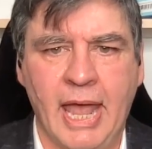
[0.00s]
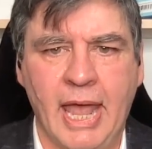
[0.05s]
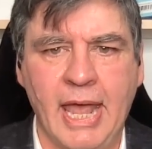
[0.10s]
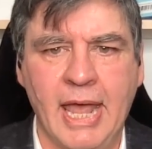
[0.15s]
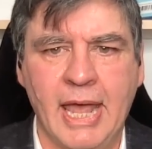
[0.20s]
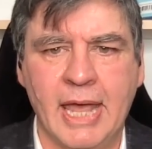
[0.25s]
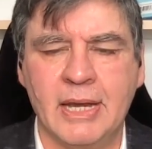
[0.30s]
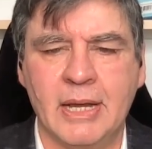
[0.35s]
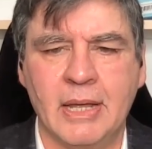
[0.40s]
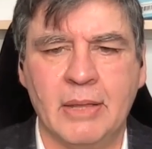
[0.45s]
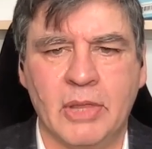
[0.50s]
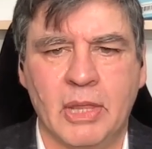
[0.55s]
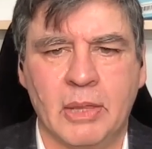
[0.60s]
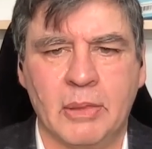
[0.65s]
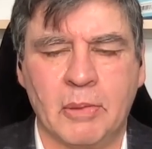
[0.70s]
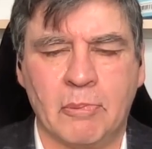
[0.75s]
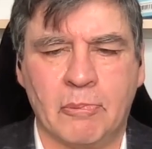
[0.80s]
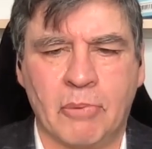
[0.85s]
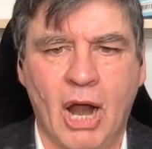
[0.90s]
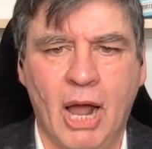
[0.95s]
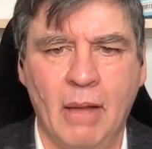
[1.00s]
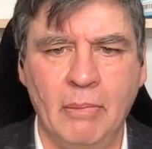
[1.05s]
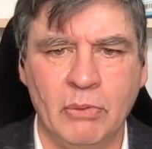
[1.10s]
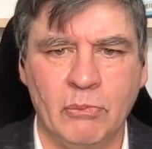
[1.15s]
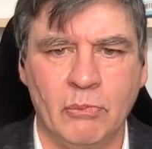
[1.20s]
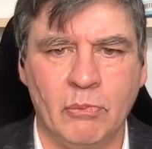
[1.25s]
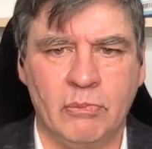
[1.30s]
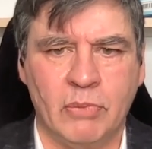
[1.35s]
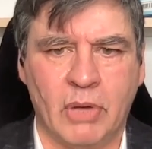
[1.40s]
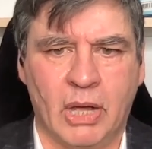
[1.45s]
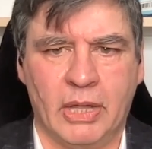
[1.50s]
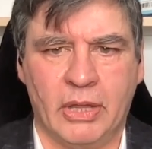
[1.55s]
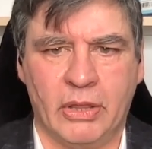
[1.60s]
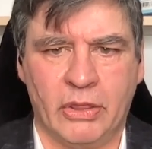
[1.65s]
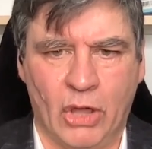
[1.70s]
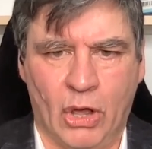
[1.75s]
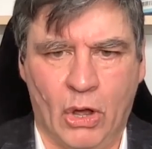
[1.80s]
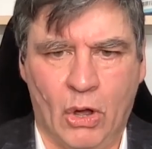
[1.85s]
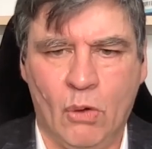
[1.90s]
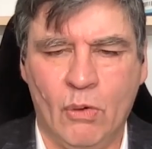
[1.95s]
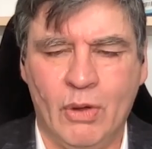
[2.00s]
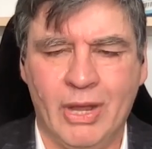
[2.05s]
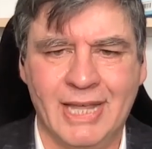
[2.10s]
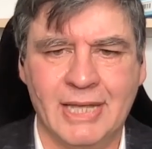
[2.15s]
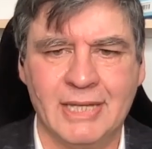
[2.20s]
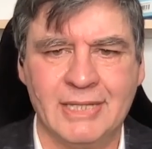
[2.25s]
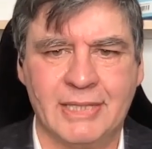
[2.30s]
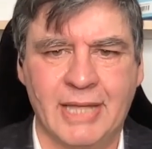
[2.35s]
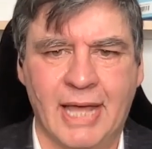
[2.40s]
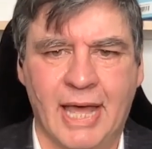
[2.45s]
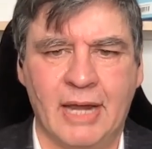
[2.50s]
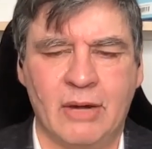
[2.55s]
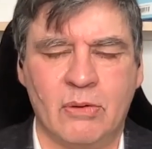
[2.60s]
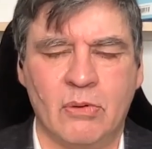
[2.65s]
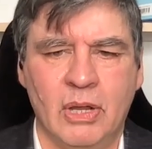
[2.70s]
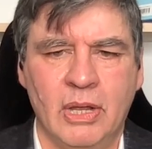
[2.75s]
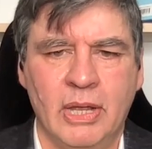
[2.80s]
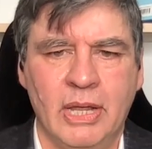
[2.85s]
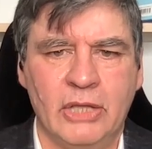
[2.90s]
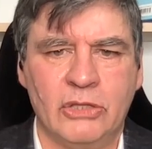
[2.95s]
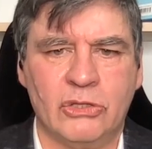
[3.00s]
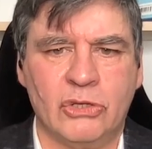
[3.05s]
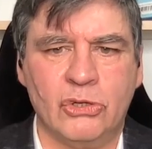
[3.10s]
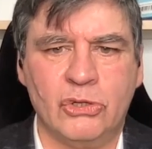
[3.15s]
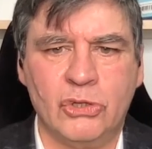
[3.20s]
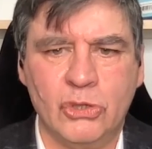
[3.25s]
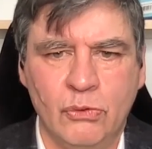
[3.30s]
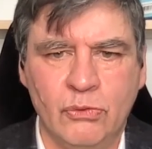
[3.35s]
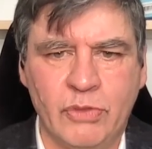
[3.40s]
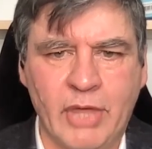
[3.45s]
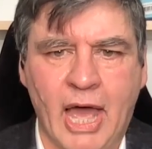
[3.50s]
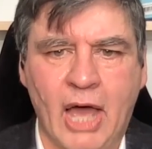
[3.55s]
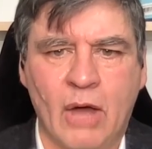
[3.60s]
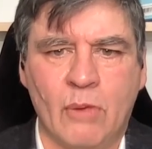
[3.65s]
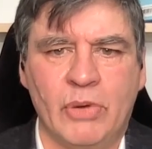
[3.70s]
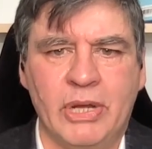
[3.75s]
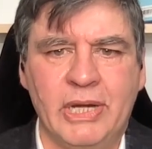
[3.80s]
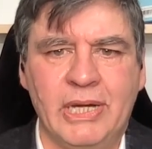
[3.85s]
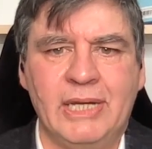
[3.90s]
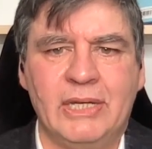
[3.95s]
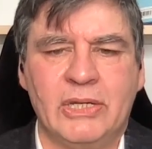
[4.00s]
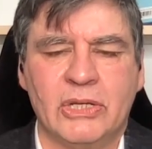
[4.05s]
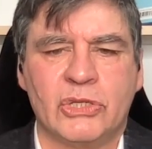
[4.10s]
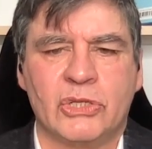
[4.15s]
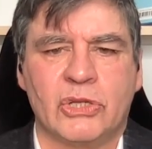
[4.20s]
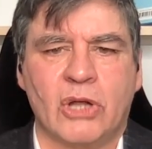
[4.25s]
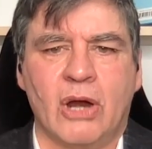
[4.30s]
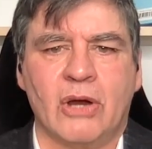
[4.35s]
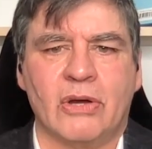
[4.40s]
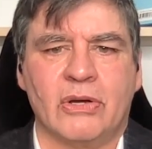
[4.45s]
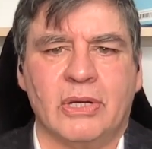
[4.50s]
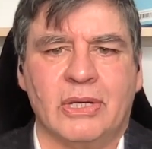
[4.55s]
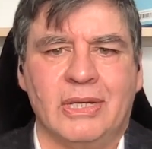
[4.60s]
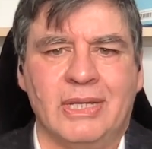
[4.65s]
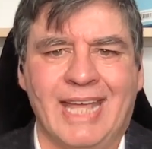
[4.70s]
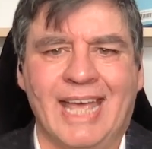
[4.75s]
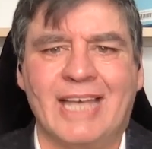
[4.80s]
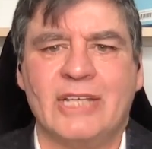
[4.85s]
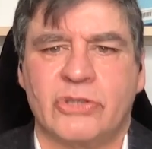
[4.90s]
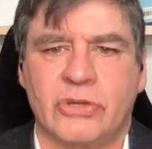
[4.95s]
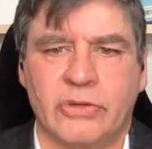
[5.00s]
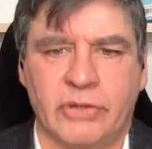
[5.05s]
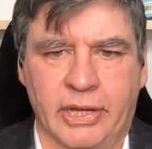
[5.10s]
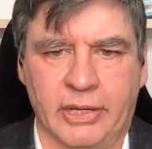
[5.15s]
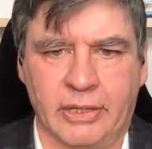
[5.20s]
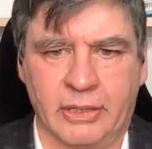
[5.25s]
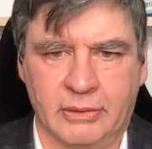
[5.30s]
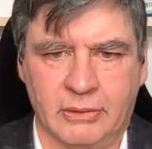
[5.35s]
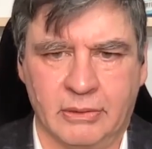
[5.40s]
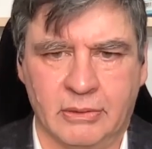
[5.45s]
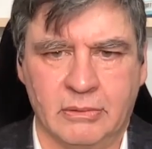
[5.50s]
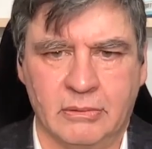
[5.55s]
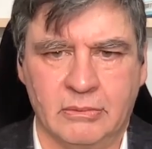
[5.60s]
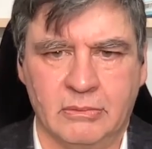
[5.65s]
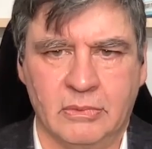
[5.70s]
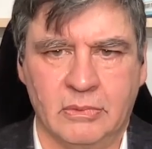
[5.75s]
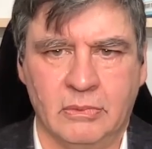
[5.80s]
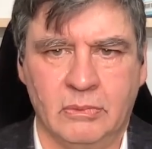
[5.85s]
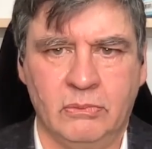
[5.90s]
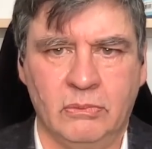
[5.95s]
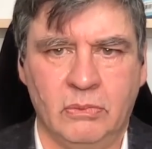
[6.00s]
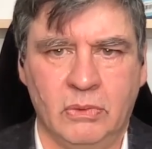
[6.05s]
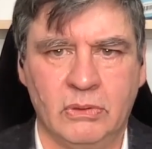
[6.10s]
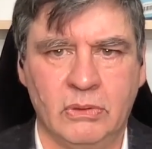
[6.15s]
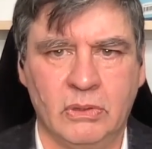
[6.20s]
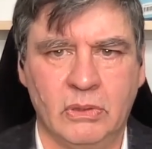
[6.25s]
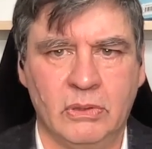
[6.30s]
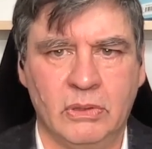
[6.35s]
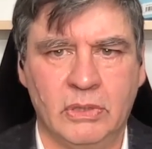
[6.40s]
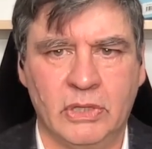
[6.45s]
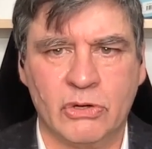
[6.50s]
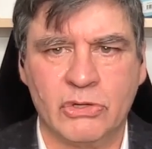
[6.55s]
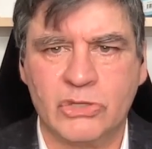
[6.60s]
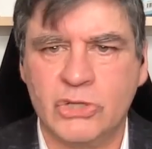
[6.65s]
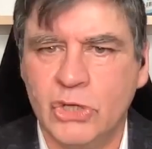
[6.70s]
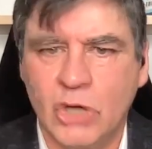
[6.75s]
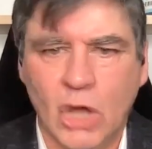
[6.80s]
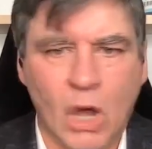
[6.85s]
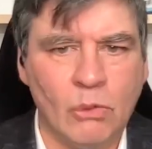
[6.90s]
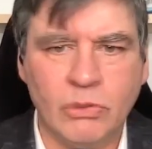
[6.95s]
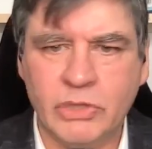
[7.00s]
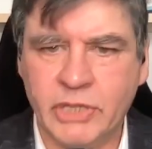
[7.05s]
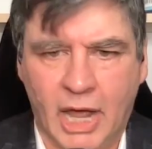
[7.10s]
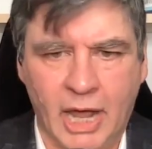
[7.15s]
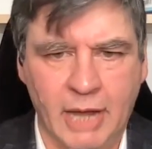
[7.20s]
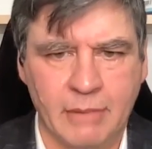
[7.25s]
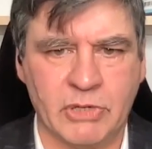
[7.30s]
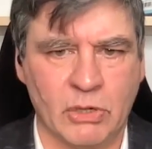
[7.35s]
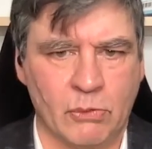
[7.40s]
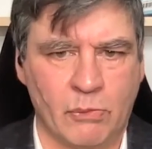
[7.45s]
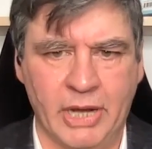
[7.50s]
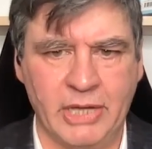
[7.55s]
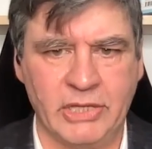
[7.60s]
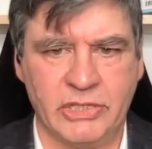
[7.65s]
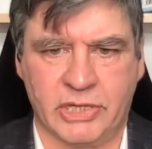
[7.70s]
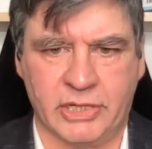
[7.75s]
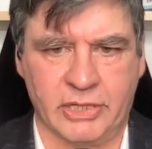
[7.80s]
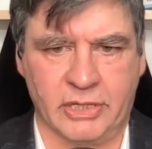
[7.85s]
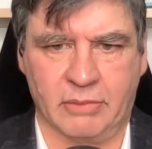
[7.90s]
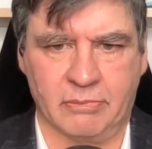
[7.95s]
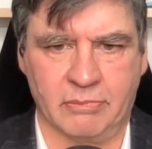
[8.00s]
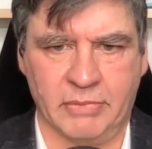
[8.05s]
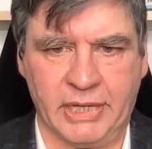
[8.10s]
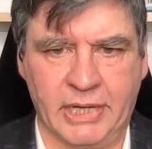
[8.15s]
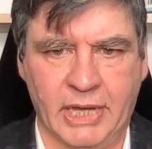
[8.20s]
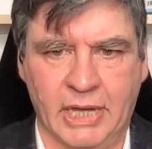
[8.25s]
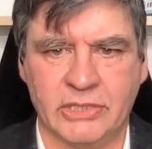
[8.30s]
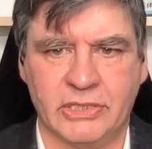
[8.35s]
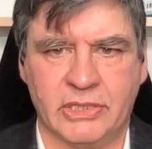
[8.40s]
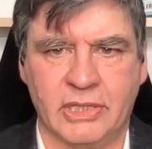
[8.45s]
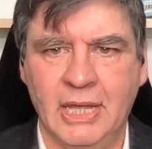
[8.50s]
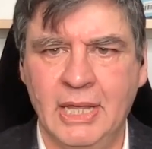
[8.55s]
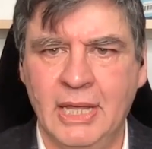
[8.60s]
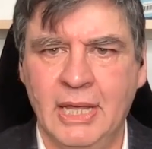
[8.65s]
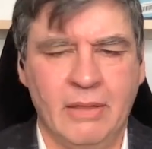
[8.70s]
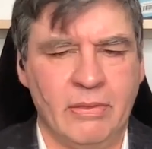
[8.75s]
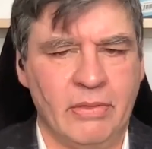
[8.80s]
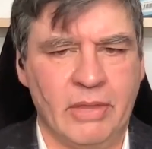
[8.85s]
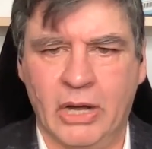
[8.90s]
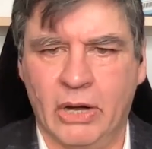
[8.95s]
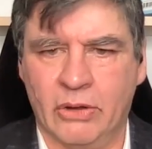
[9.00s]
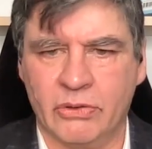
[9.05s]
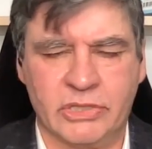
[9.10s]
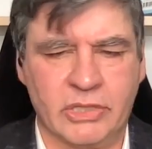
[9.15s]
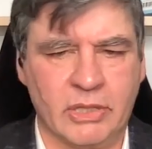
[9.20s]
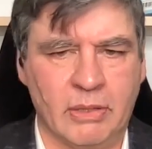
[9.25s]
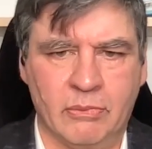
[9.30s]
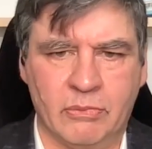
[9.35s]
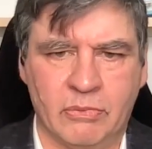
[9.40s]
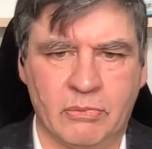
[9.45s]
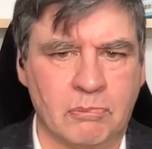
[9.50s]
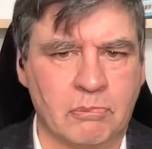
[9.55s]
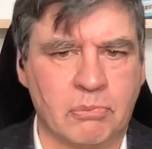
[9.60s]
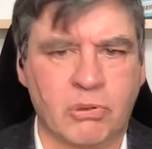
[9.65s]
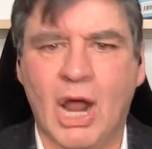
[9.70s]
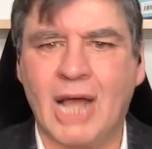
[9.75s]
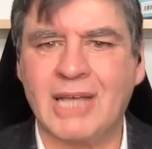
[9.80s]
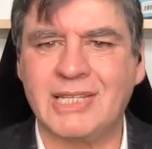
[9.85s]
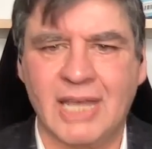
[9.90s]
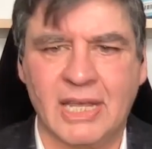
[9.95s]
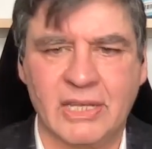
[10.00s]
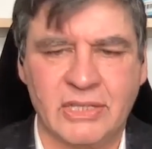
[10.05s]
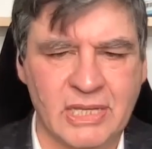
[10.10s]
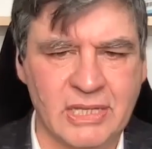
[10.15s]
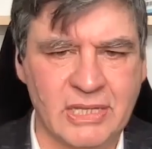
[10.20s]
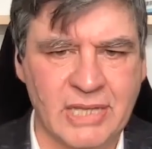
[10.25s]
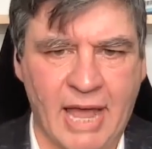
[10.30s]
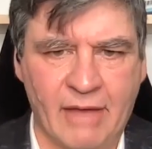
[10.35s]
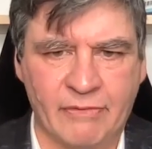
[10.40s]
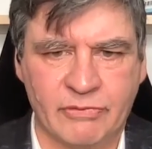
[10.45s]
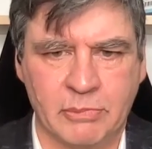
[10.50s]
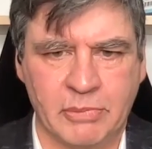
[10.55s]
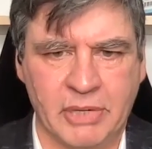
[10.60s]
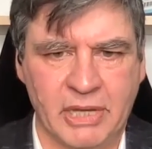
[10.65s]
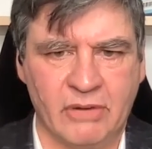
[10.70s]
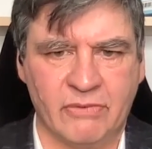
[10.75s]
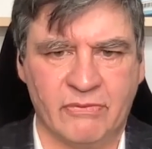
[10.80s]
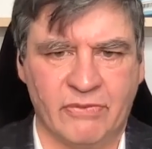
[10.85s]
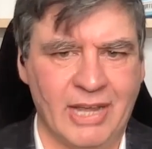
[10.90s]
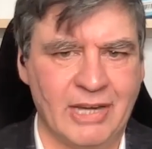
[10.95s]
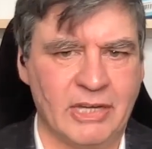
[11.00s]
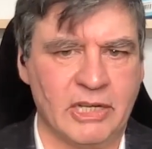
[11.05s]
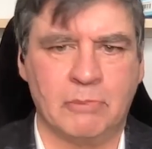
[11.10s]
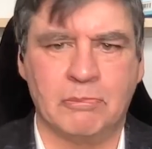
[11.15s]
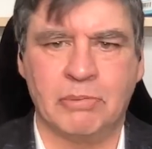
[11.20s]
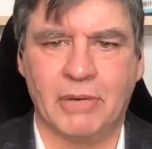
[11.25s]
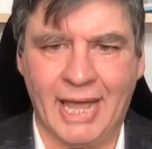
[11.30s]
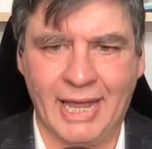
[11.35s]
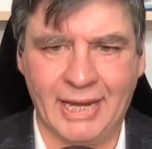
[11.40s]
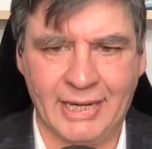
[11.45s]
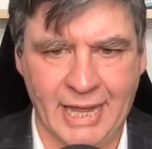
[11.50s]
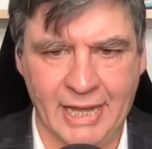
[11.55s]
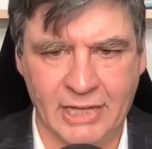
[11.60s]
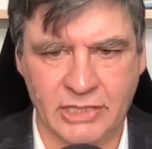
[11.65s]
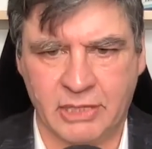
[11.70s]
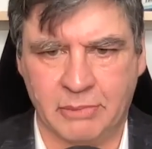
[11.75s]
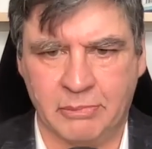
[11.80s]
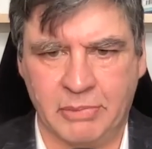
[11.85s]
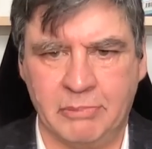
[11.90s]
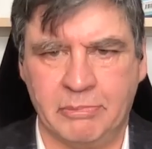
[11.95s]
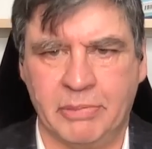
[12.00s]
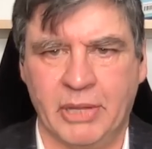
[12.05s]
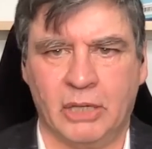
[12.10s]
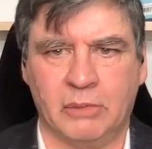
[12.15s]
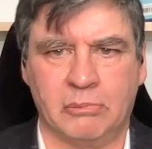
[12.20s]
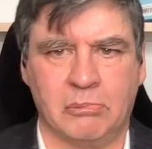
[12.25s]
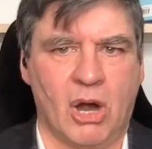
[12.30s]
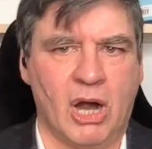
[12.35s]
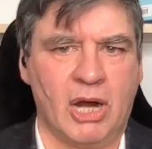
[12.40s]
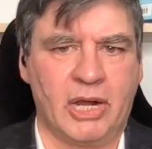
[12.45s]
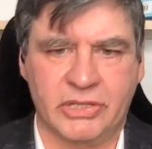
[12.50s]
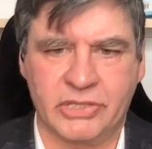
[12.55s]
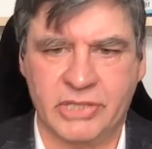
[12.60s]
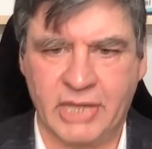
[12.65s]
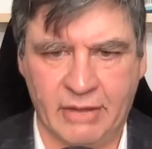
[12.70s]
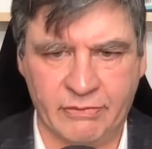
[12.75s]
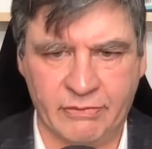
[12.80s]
And the problem, though, is that to do that, we need to start yesterday. There's no time to waste here because, you know, processes have to be invented, plant has to be built, markets